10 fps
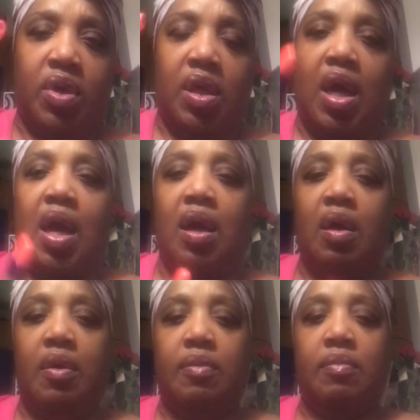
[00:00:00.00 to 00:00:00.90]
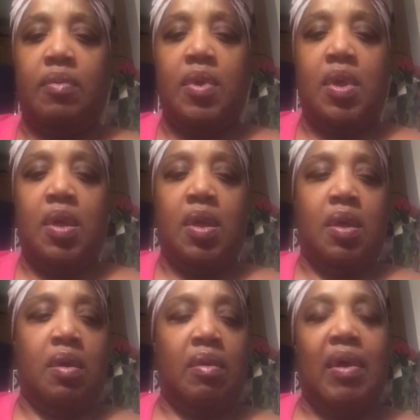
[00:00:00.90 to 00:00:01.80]
Yeah,
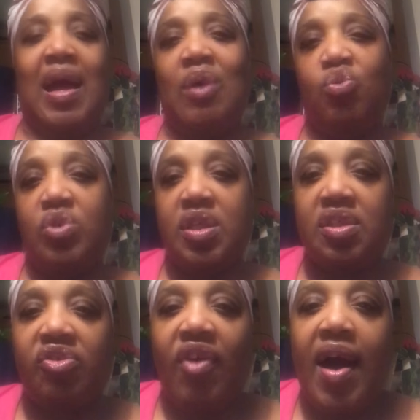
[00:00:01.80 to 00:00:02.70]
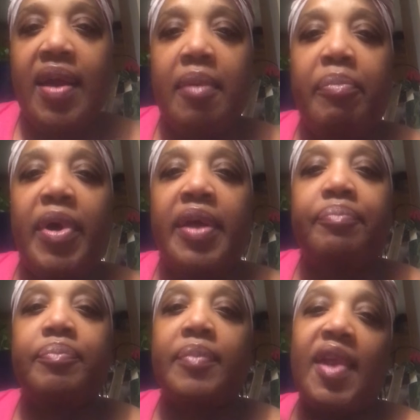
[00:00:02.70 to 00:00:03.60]
I would try it,
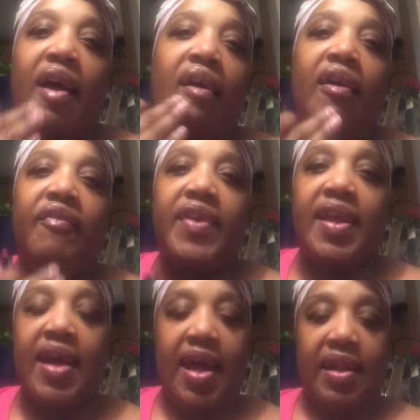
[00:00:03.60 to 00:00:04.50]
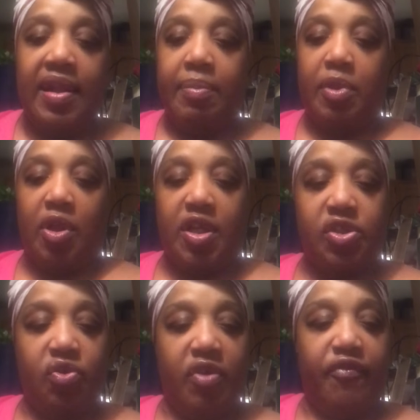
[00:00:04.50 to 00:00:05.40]
but I already got lip
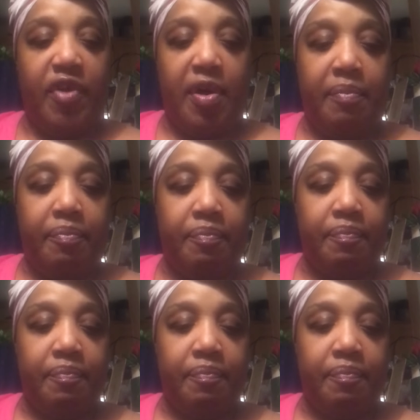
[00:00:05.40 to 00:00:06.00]
gloss on from